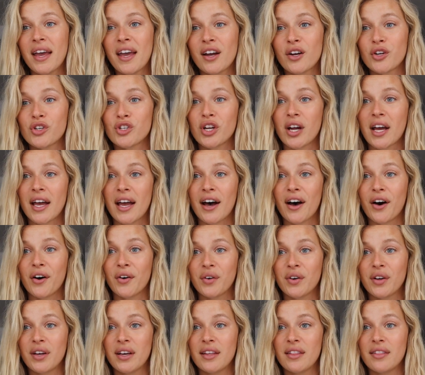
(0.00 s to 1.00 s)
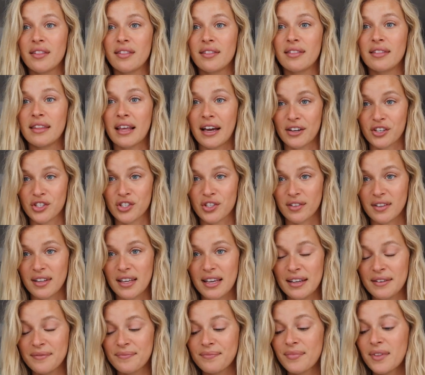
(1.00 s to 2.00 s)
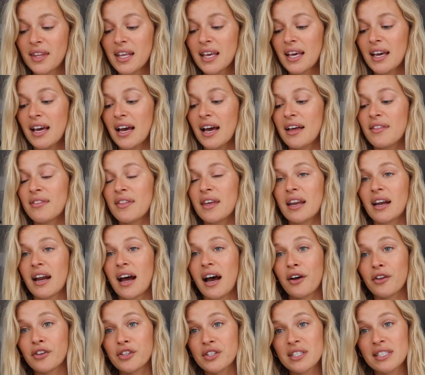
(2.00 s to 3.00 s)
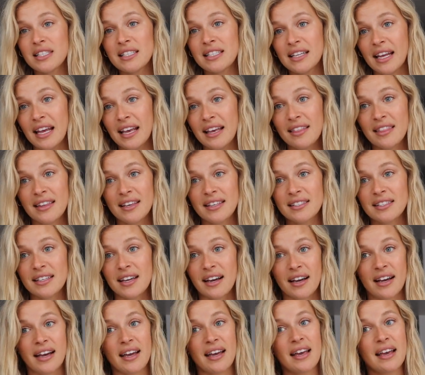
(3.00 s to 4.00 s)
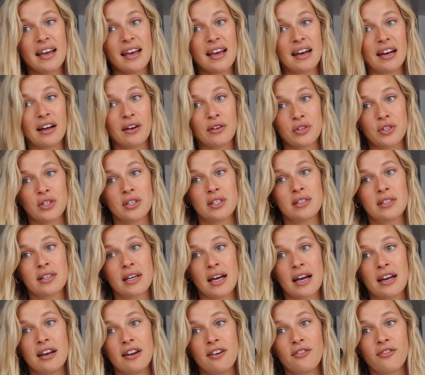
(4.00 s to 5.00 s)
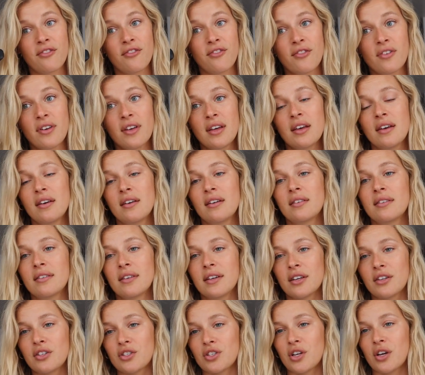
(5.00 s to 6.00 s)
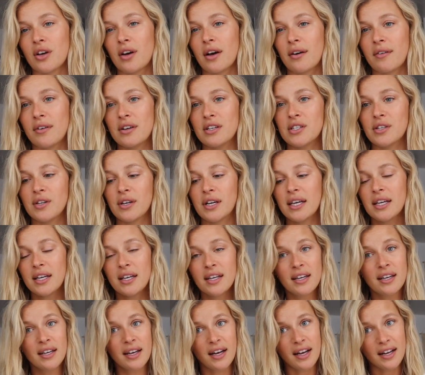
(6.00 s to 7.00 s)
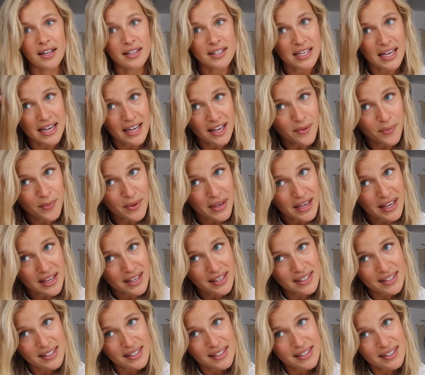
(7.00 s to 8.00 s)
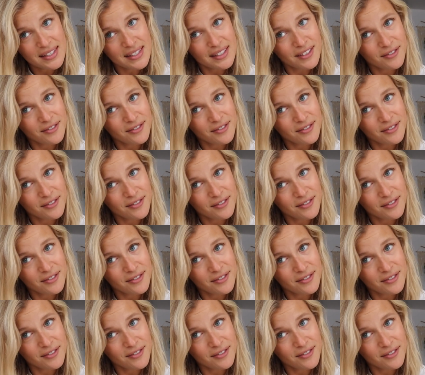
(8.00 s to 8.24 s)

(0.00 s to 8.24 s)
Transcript: hair dry out naturally, and then I'll just take this guy and I'll just kind of, I'll show you how I do it. I'll take a piece